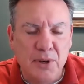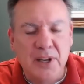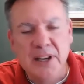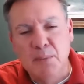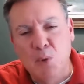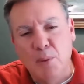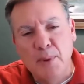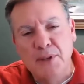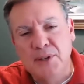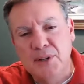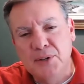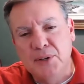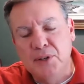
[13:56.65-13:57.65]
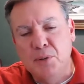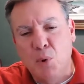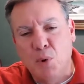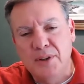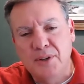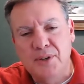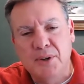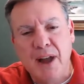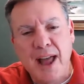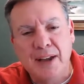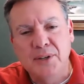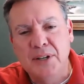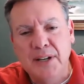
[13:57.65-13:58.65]
You need more business, you do more of this
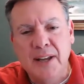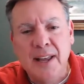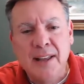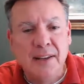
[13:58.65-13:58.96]
strategy.